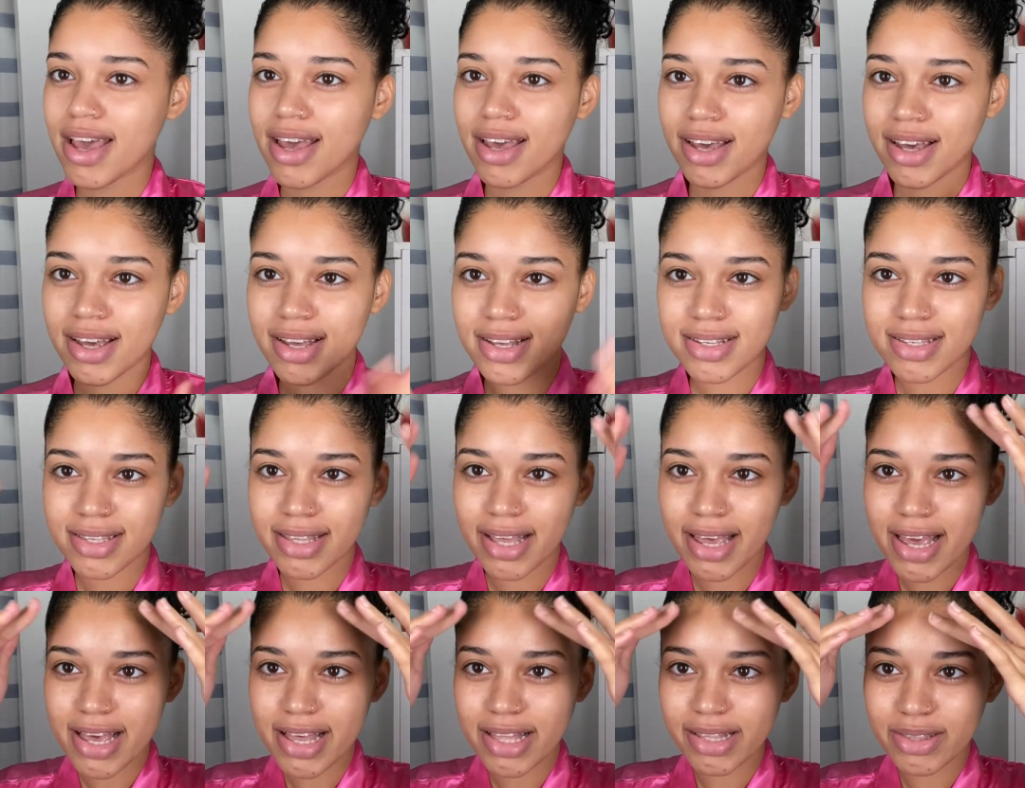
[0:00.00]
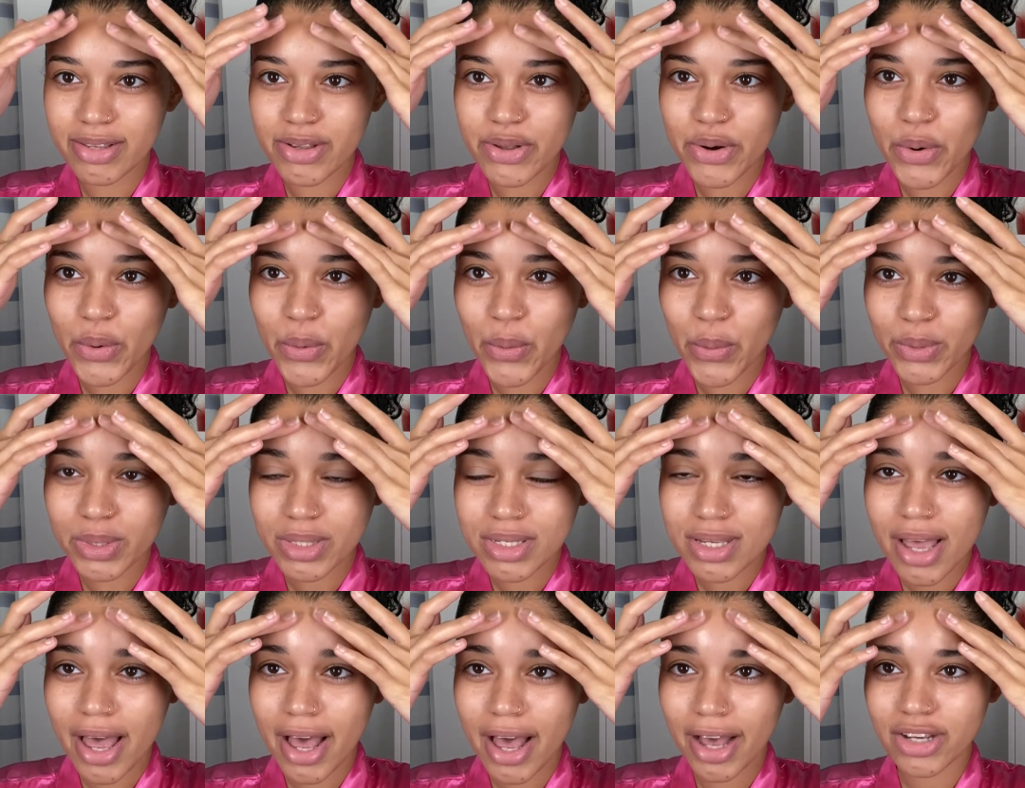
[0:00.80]
is like little
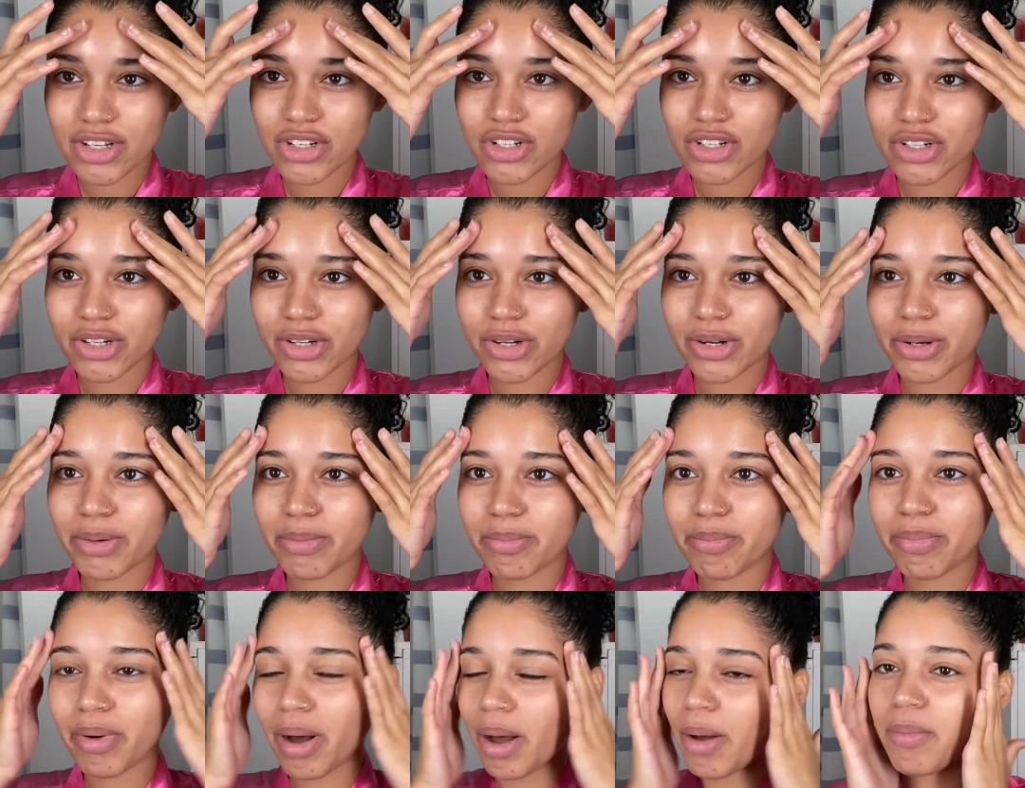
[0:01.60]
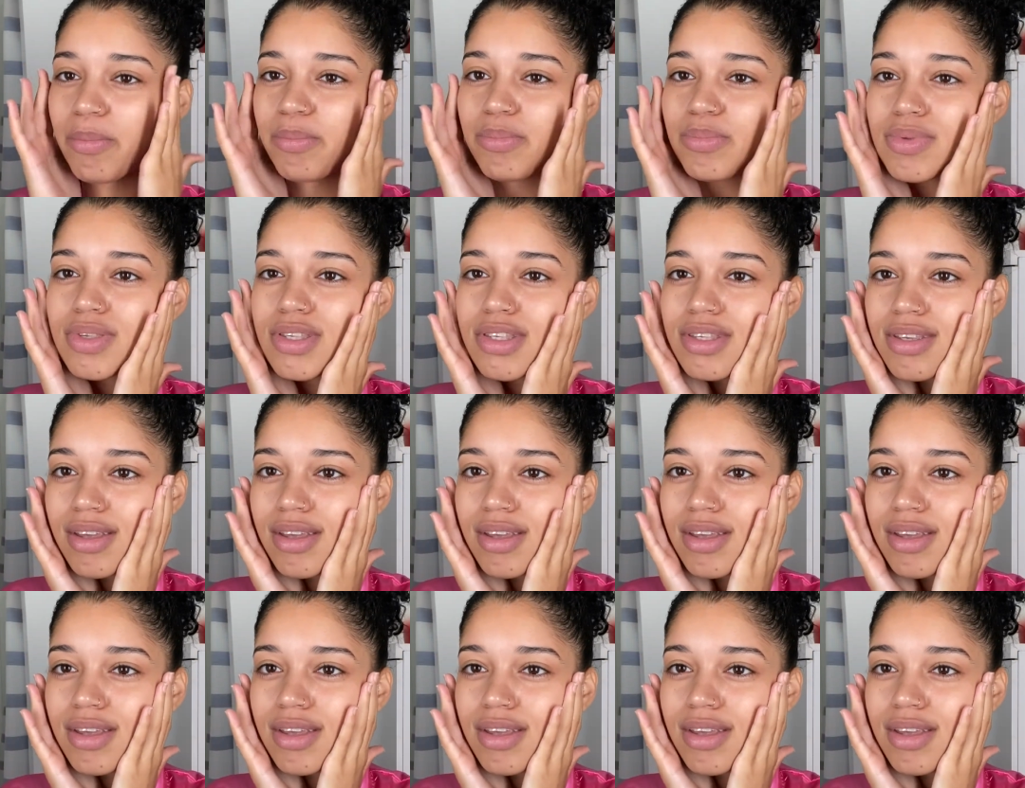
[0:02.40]
textured bumps,